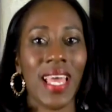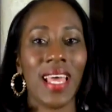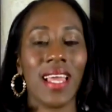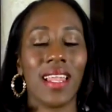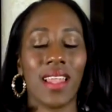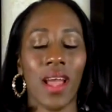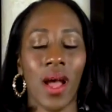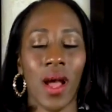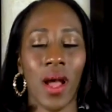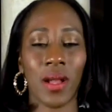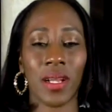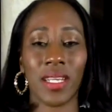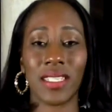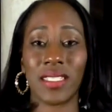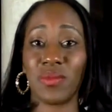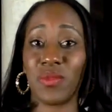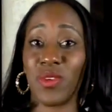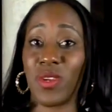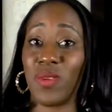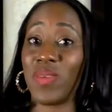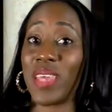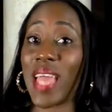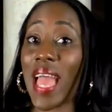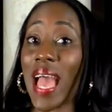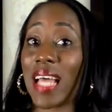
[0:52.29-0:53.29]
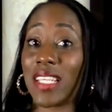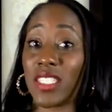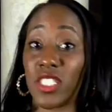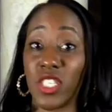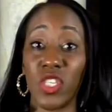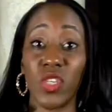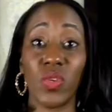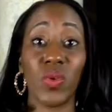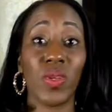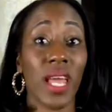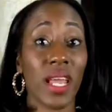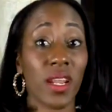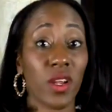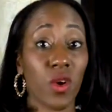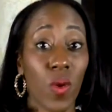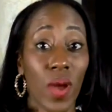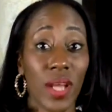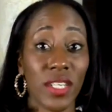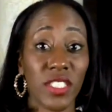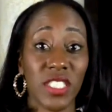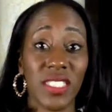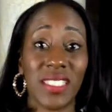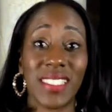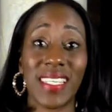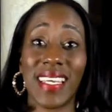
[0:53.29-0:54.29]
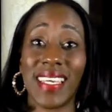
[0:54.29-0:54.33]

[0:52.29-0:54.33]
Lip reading: because I'm going to be asking you a lot of questions.